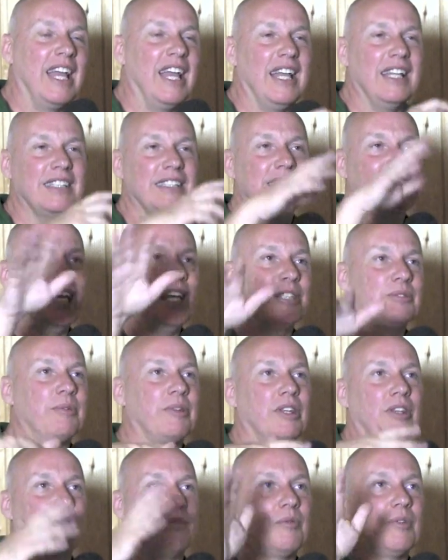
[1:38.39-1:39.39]
And it's nice
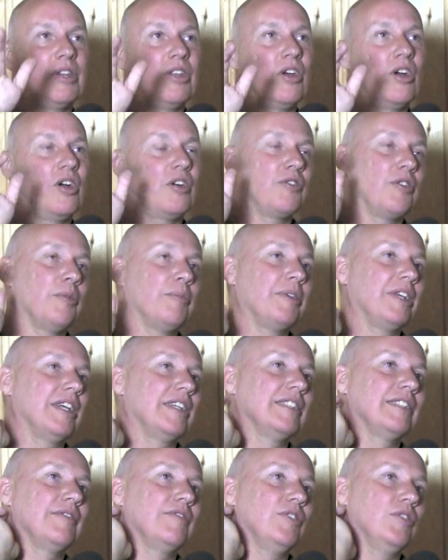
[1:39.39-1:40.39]
with with our group,
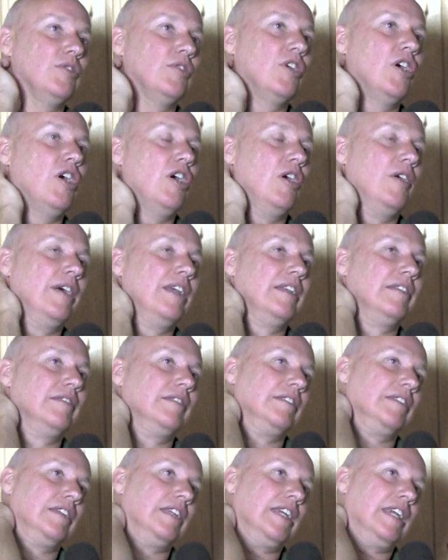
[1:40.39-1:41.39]
because if you call
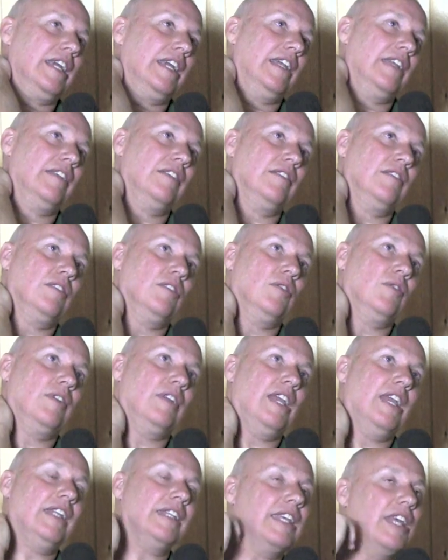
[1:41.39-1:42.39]
and and you
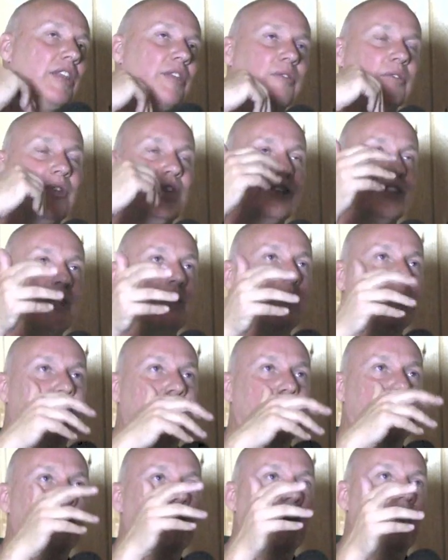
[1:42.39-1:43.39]
can't get through to
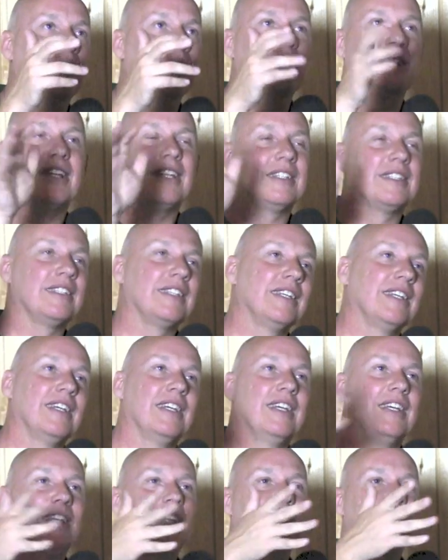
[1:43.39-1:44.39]
someone or whatever, that's
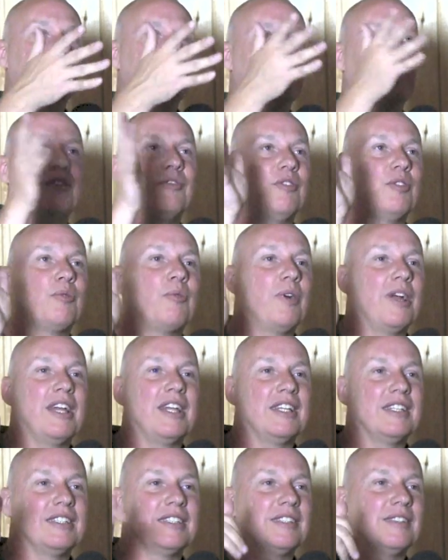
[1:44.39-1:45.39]
there's different
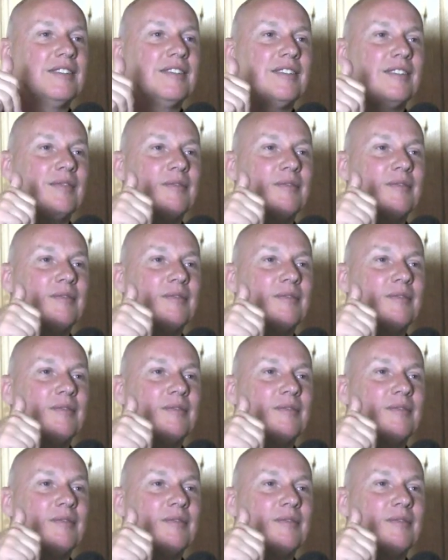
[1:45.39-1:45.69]
ways.